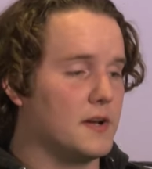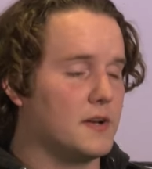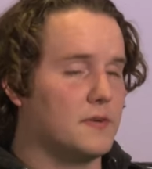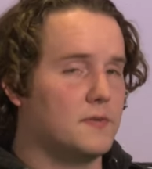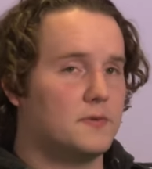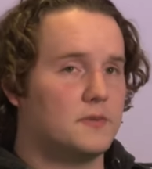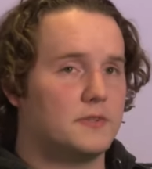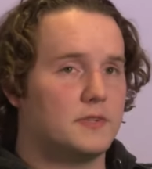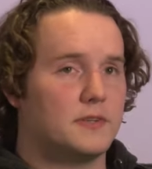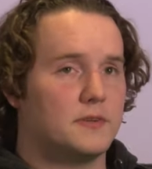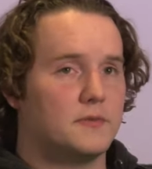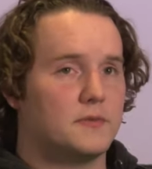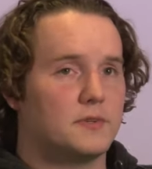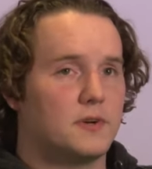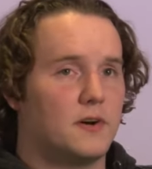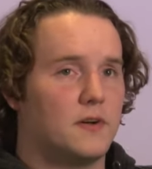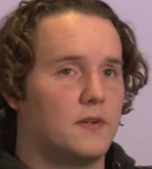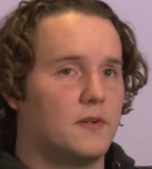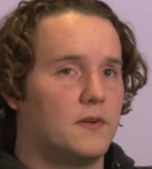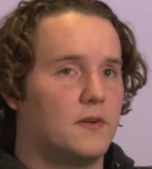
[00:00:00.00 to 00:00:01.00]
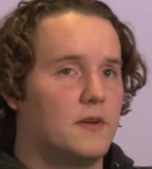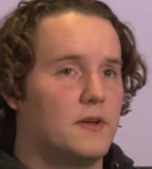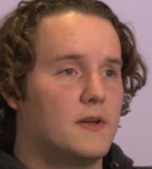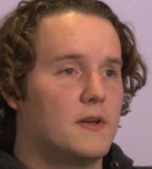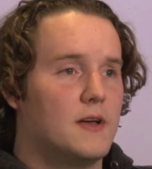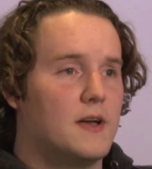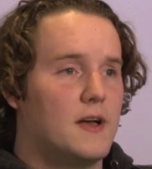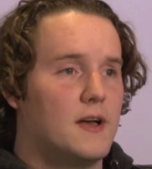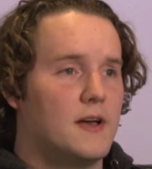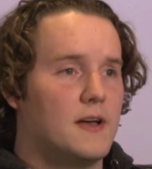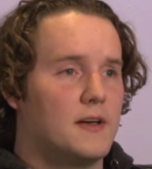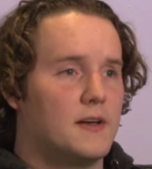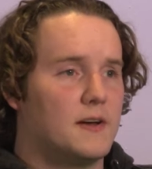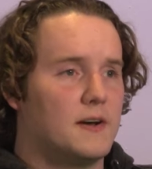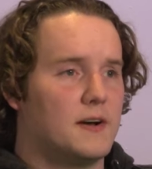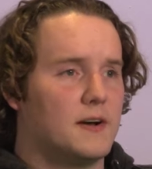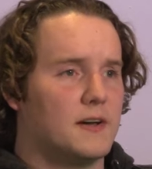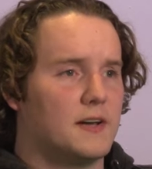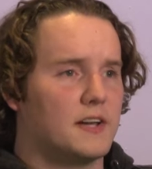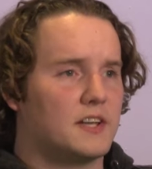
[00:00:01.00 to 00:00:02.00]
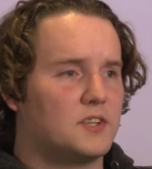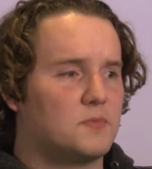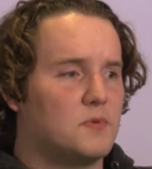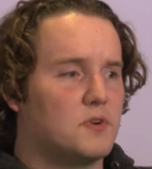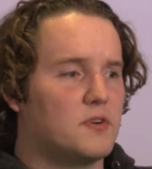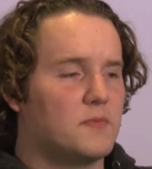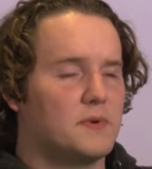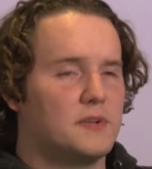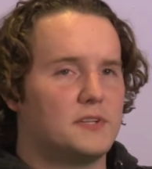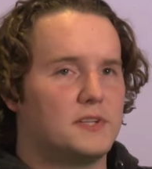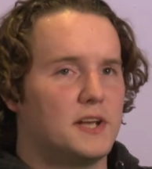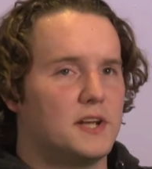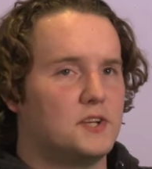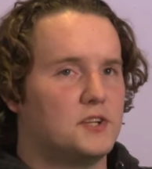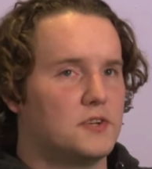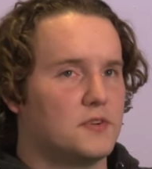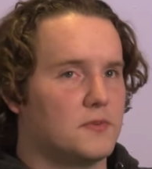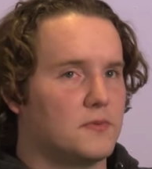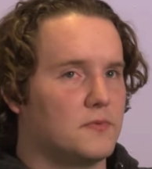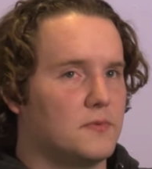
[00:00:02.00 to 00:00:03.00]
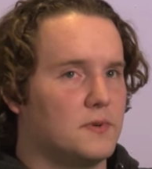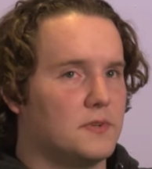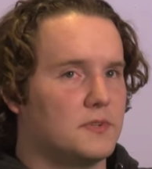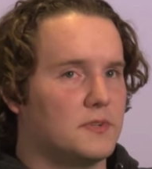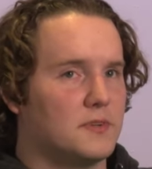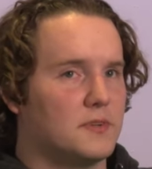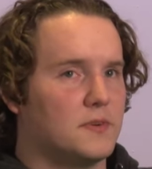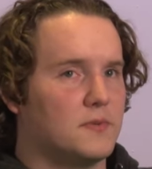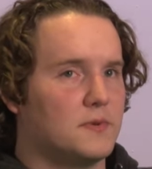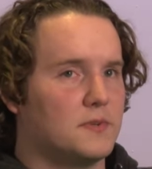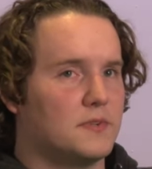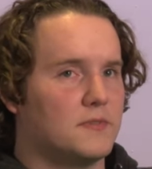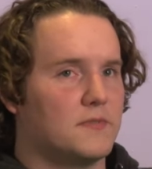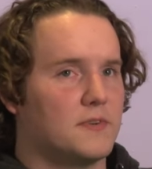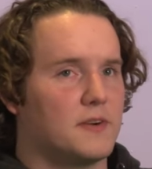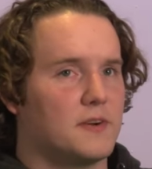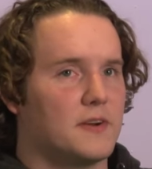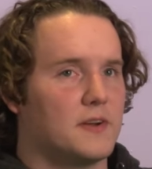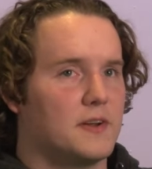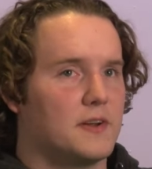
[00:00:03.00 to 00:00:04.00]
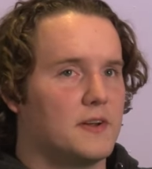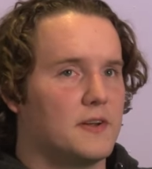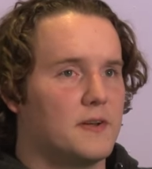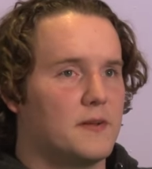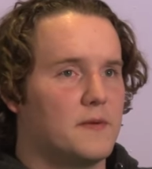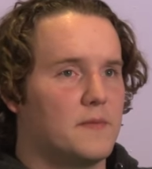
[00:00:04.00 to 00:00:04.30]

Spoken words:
It was all experimentation was a very